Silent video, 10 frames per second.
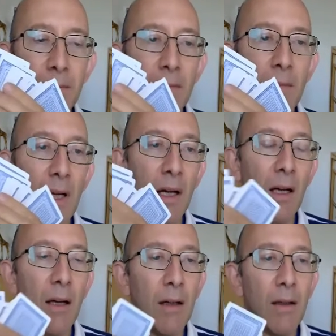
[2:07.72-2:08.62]

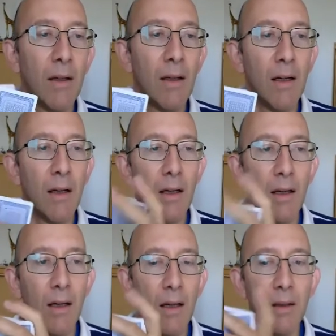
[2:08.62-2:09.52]

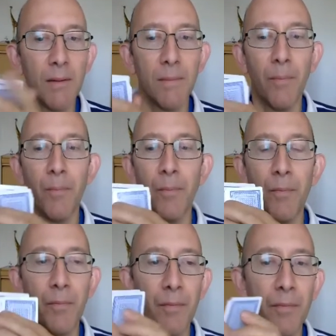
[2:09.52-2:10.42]

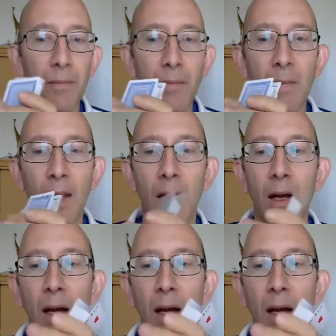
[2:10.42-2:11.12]
No one is speaking in this clip.